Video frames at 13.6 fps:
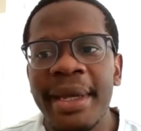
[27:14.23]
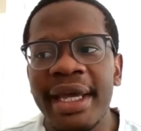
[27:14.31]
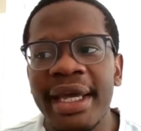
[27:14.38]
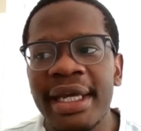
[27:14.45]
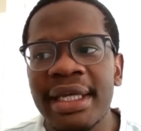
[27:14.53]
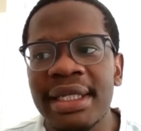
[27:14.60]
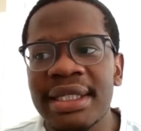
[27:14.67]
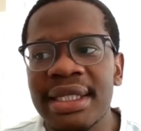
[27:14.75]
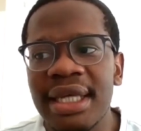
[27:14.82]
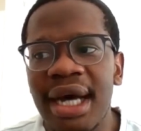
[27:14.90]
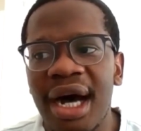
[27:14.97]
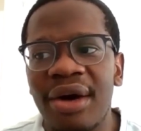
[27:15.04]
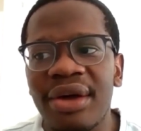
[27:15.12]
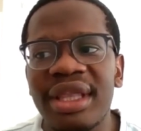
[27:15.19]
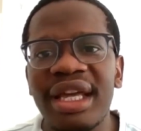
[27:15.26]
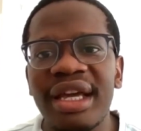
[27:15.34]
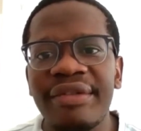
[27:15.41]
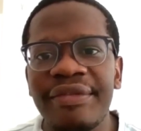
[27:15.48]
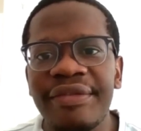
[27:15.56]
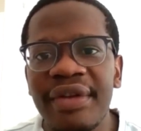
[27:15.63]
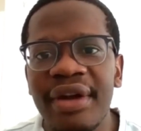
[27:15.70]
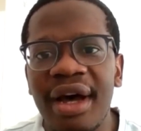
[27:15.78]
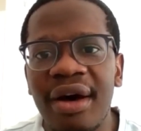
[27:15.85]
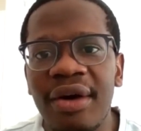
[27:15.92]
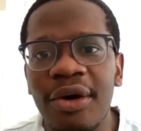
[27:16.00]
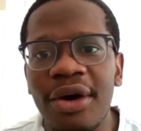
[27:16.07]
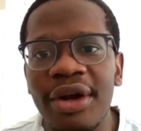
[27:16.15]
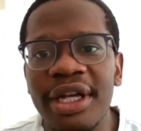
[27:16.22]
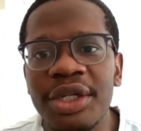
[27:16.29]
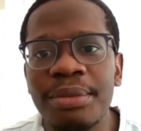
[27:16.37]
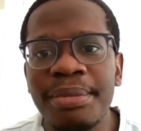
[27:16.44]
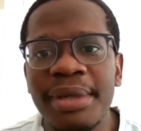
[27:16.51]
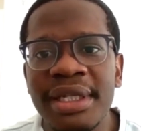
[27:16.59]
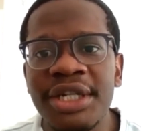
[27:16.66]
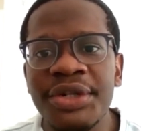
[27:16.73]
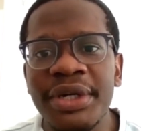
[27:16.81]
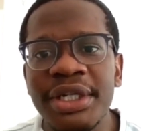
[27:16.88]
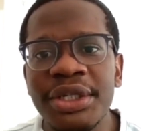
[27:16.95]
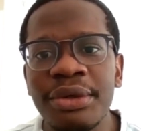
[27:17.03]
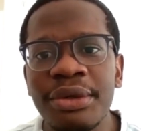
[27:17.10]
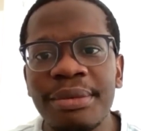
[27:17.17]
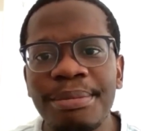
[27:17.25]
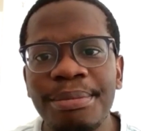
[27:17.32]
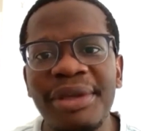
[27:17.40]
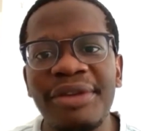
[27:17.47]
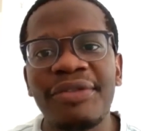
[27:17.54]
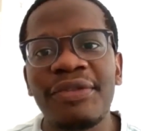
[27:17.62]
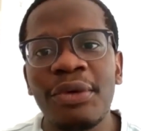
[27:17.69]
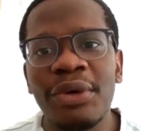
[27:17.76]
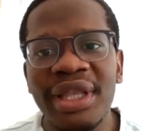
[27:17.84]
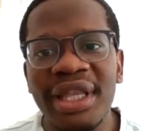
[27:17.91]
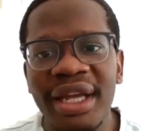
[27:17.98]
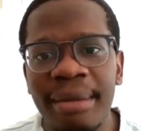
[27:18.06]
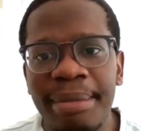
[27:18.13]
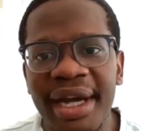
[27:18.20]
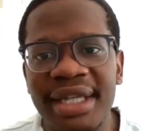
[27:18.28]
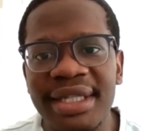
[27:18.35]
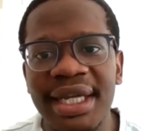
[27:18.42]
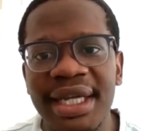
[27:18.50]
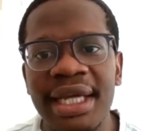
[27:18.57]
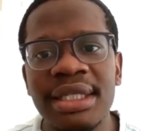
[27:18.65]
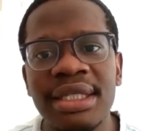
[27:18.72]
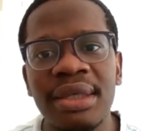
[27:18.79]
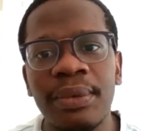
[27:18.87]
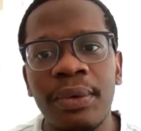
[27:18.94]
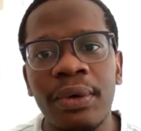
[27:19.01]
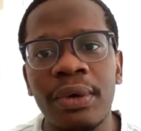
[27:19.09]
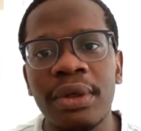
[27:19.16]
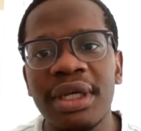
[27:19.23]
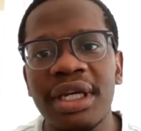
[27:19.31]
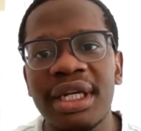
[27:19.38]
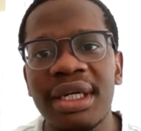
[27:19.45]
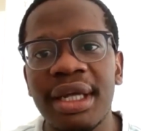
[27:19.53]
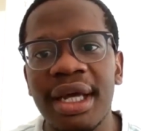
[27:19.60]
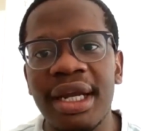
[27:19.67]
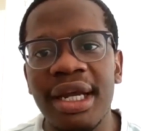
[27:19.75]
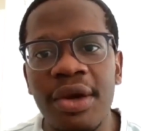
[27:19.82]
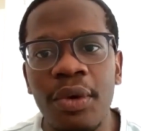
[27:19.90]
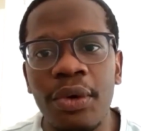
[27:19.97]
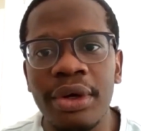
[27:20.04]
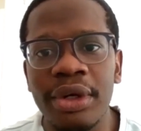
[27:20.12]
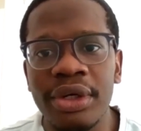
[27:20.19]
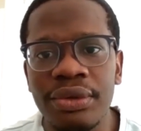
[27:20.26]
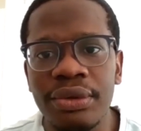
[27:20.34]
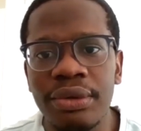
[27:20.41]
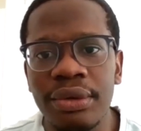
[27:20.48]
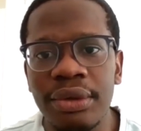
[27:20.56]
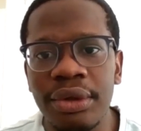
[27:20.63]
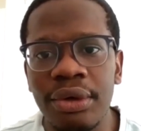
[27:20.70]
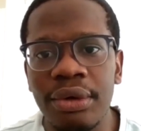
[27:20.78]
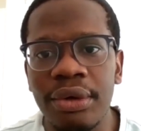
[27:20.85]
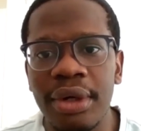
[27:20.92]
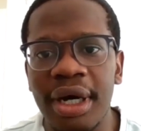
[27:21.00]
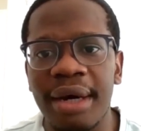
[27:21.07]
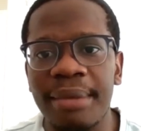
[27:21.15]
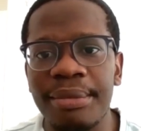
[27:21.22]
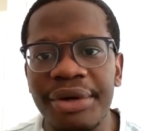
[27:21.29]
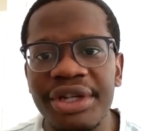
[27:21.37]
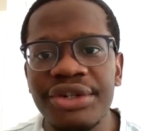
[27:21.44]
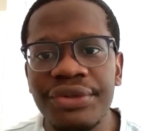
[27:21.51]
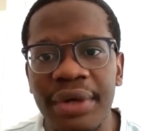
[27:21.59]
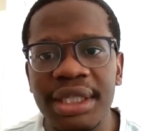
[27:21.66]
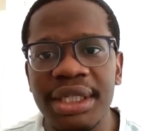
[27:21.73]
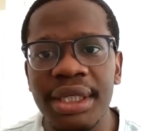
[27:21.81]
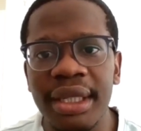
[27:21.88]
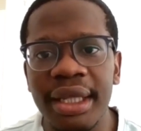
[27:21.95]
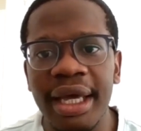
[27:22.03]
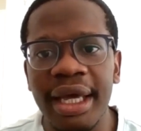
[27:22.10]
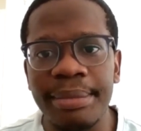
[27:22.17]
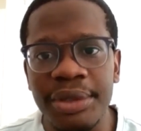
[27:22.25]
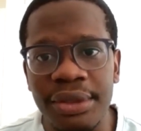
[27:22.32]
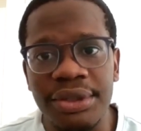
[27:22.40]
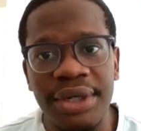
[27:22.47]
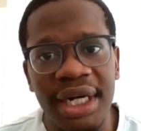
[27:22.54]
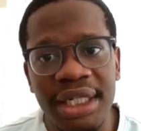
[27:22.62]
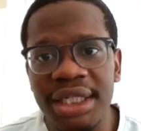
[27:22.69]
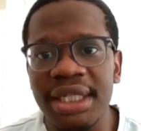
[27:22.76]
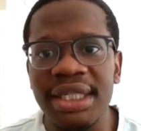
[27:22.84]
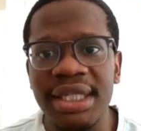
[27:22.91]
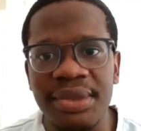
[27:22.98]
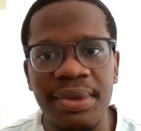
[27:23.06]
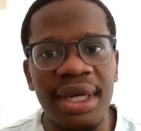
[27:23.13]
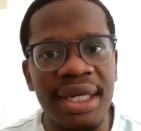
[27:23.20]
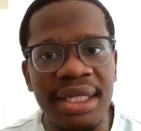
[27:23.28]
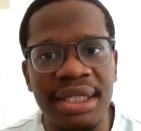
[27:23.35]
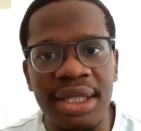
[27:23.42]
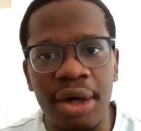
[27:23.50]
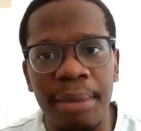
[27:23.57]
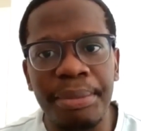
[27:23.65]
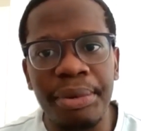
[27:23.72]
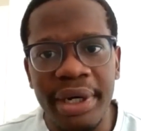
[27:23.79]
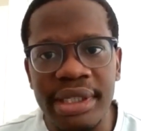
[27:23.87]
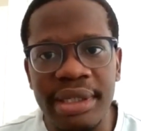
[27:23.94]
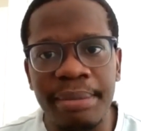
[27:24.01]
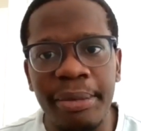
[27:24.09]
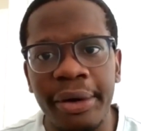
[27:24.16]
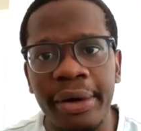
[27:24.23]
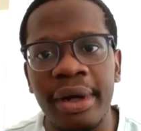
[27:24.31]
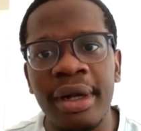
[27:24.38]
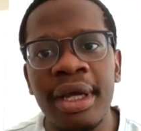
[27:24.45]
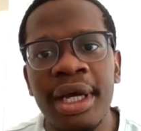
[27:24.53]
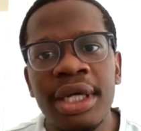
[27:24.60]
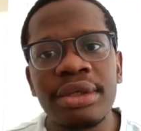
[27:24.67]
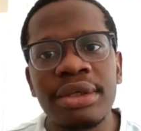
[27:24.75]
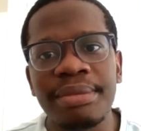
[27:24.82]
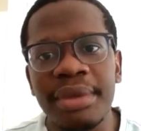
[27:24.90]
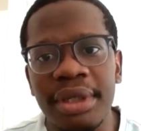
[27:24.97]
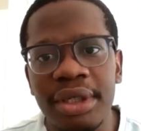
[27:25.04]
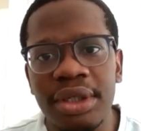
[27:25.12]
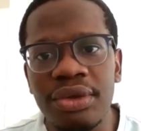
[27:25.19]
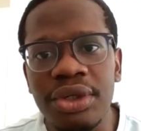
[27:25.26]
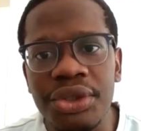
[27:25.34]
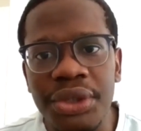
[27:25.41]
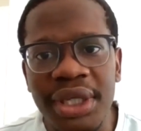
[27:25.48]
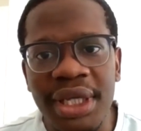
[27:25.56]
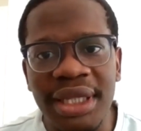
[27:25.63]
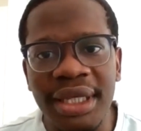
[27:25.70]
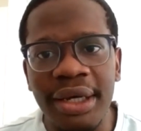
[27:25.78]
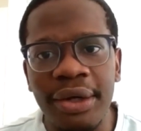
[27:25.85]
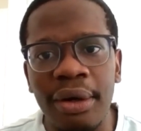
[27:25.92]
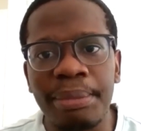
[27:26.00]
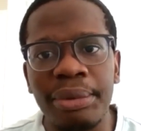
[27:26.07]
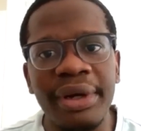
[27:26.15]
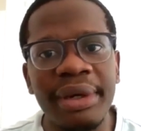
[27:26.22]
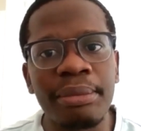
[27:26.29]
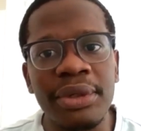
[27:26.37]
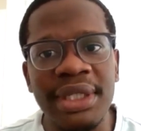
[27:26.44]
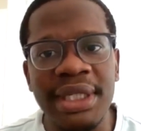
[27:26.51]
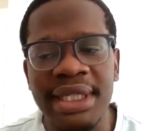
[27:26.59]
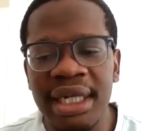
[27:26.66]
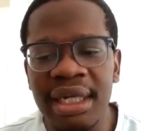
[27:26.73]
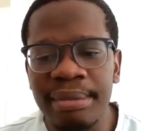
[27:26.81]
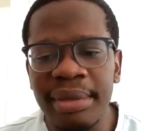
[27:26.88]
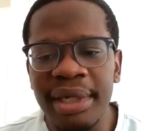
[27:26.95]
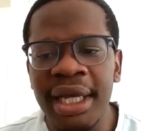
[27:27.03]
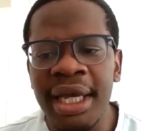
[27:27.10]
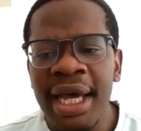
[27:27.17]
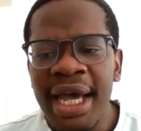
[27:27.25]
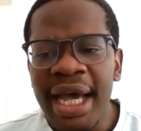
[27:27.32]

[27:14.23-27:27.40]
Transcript: is how they've now gone into business rescue before their backs against the wall in order to restructure their capital structures as well as the operating model to ensure that they can operate more sustainably.